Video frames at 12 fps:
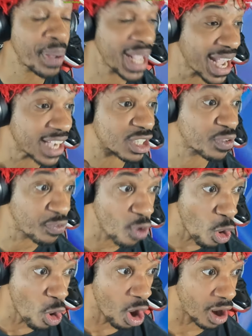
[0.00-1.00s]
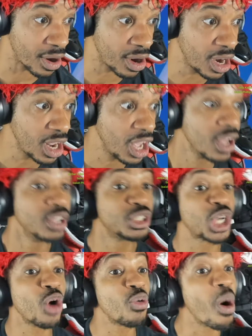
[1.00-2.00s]
PS4
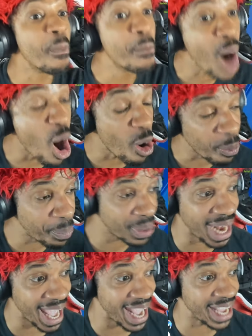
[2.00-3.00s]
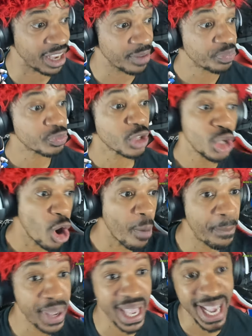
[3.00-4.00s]
to remote play your
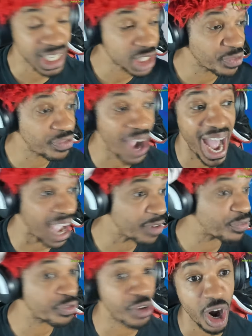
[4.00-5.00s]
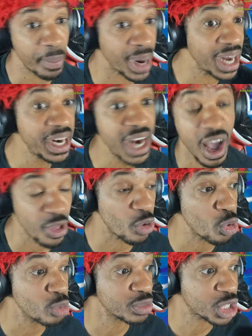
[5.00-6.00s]
PS5 from another room.